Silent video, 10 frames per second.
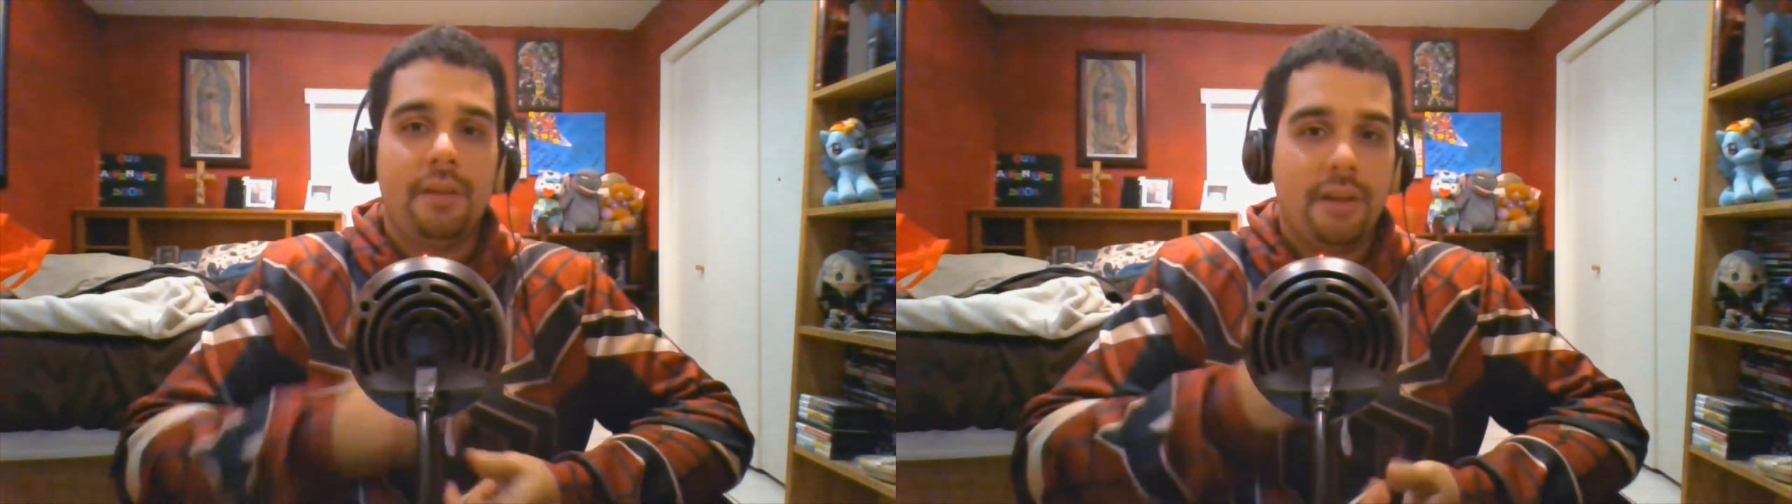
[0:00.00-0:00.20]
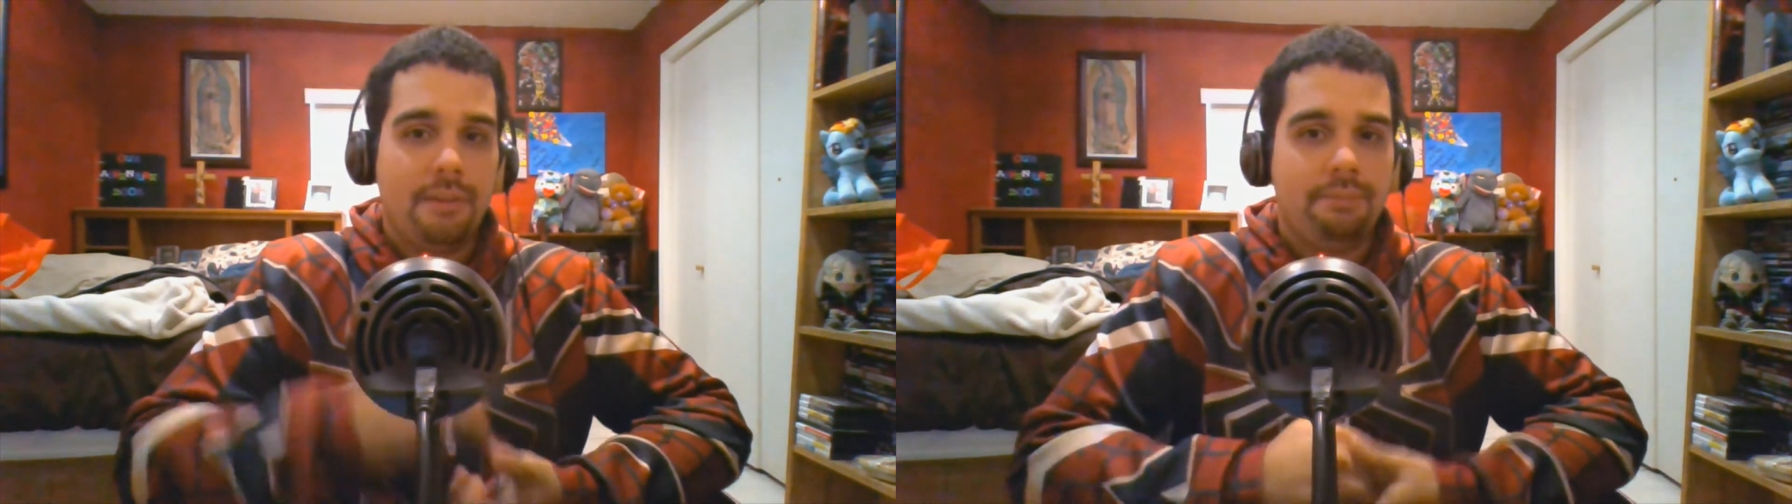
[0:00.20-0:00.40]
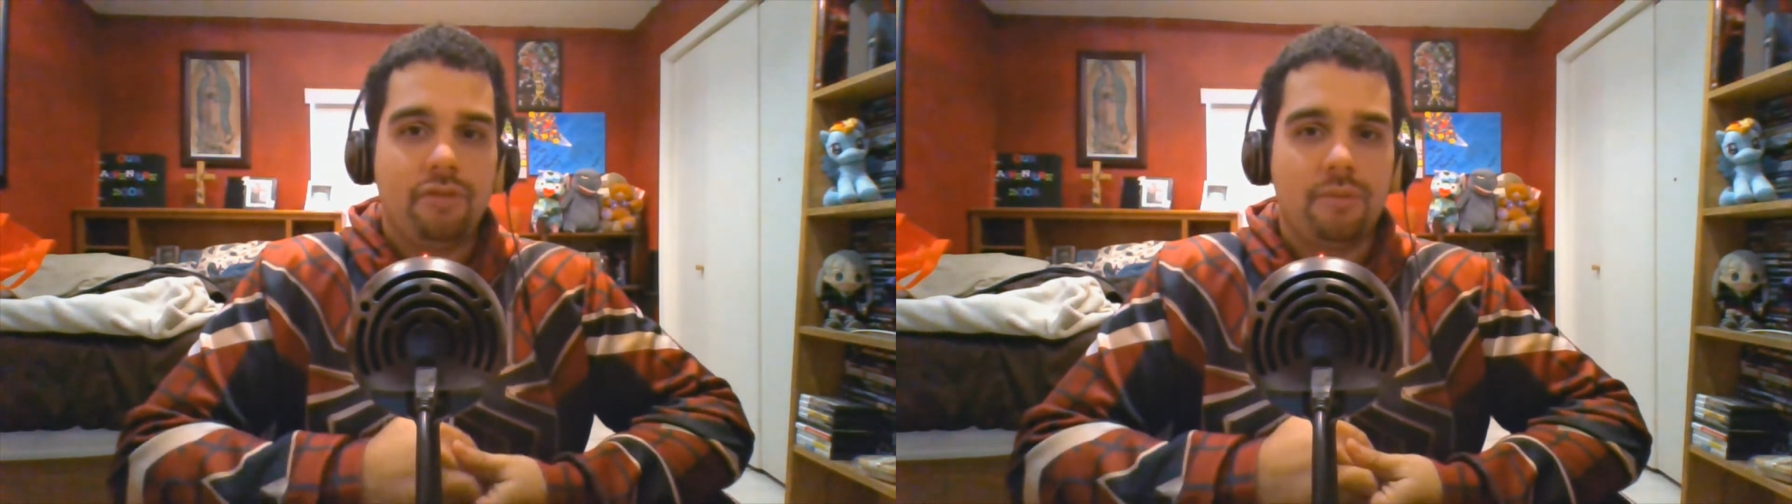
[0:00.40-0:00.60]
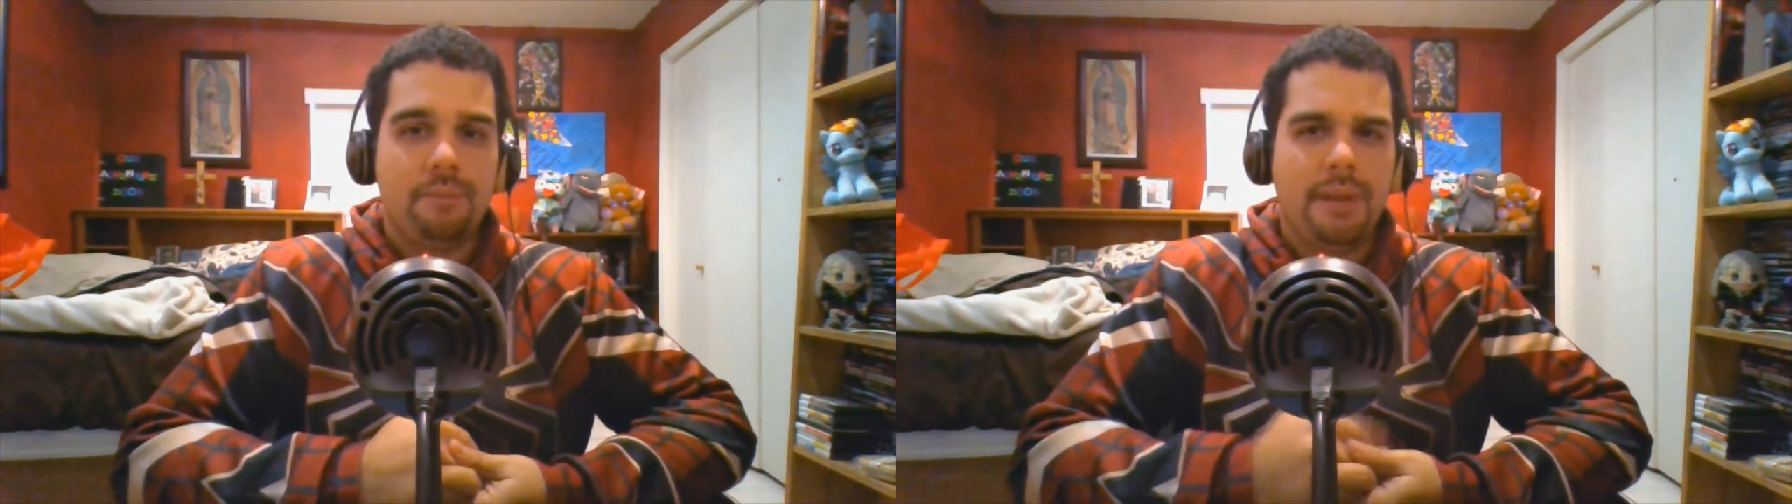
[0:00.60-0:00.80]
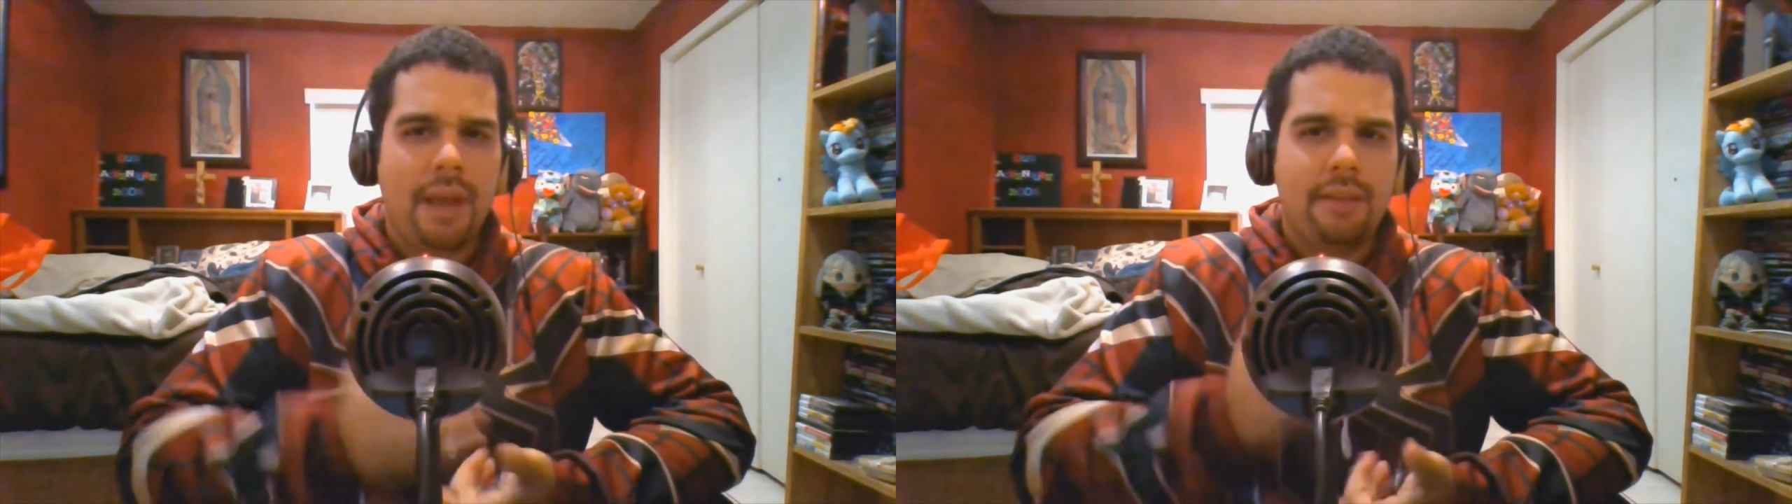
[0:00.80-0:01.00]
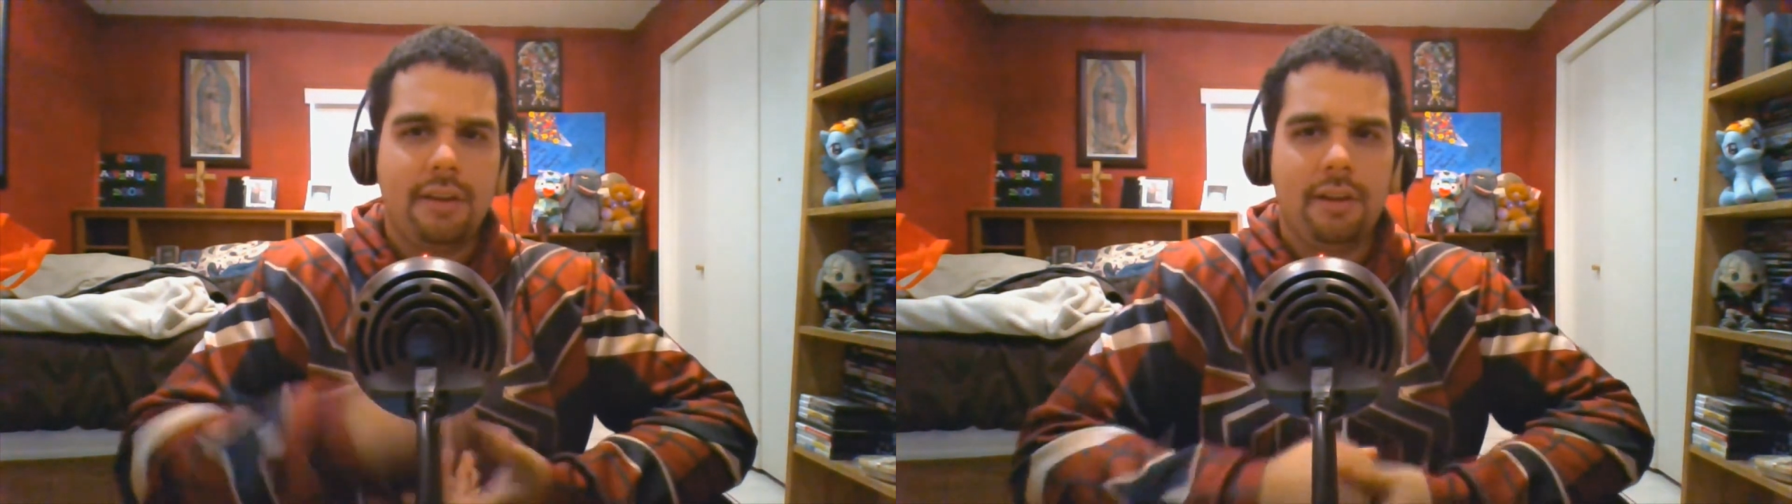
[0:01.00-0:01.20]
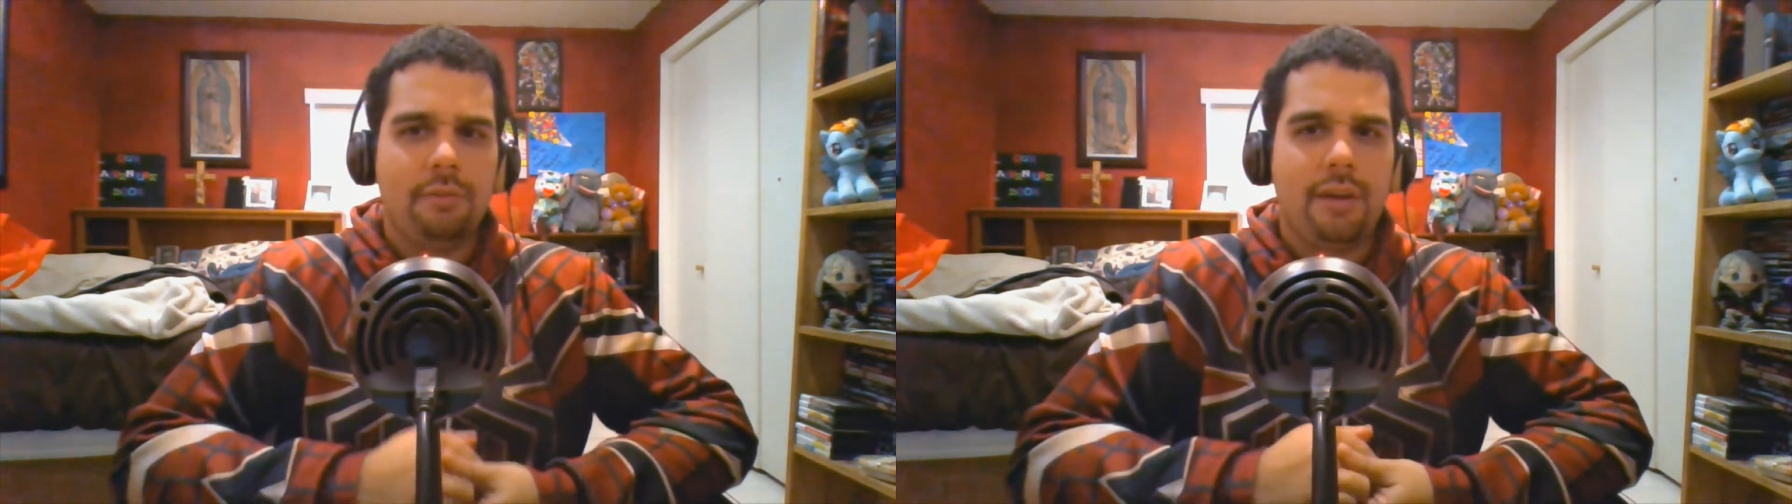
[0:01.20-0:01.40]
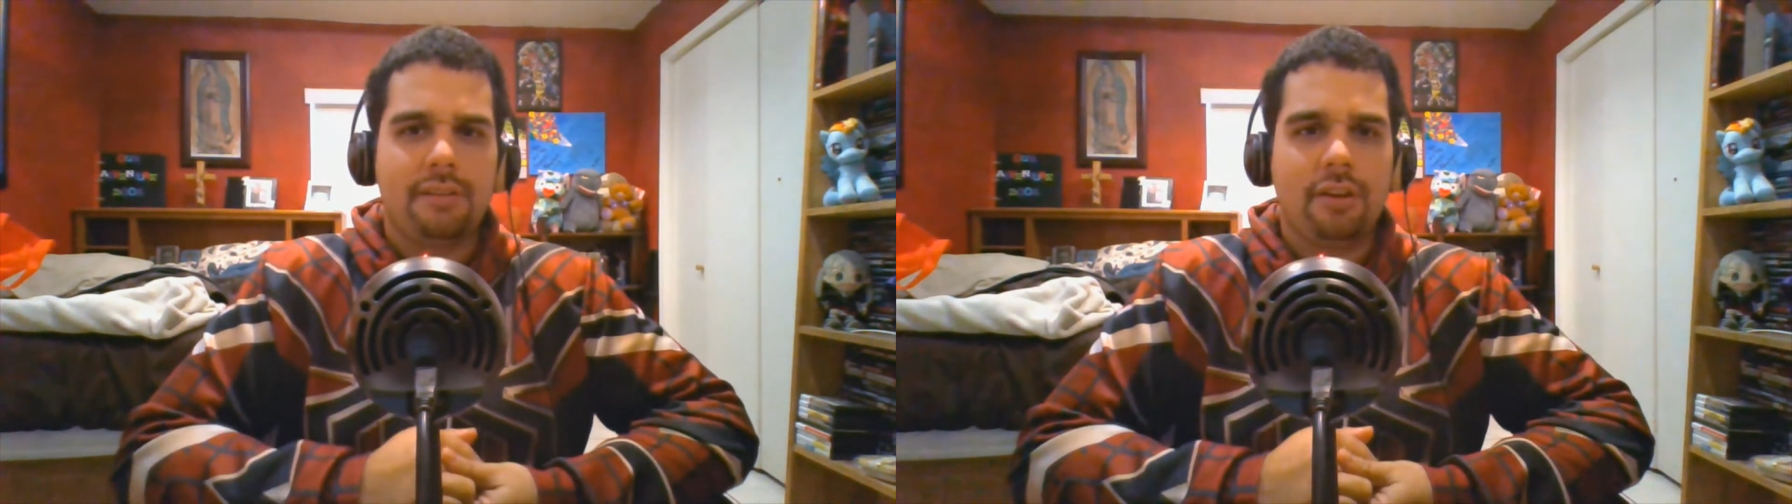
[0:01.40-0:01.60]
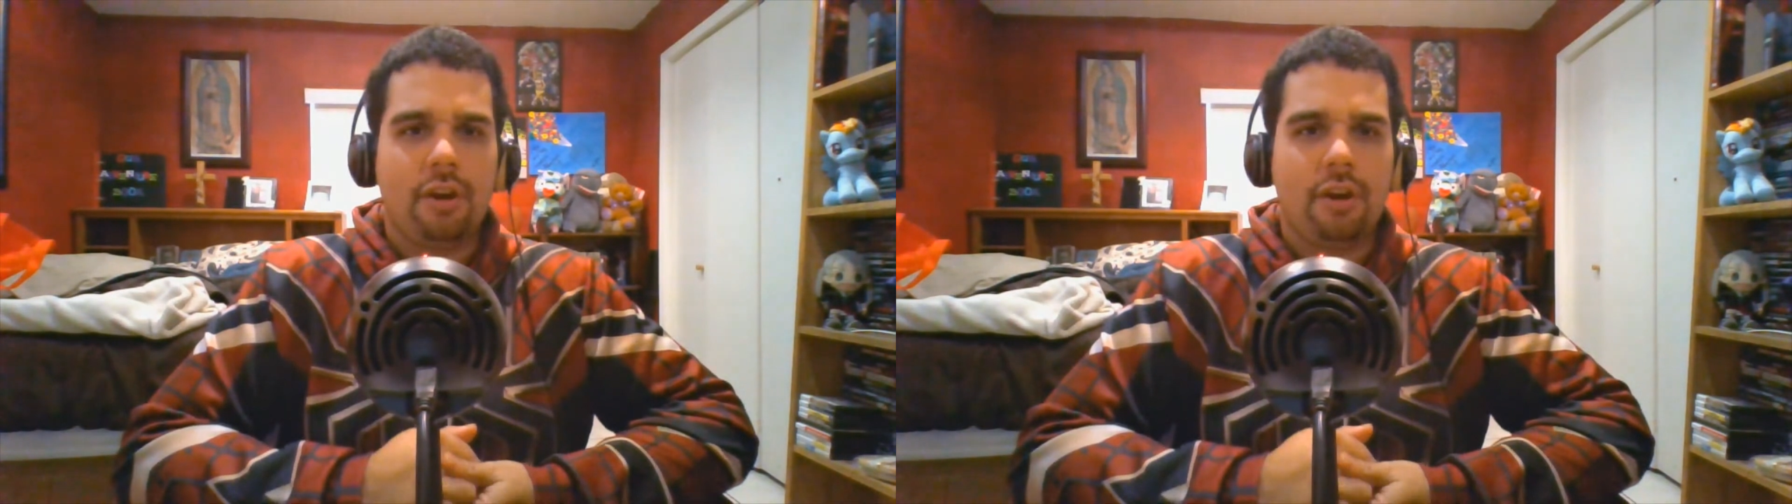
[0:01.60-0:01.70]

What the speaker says: they just began telling Rex that,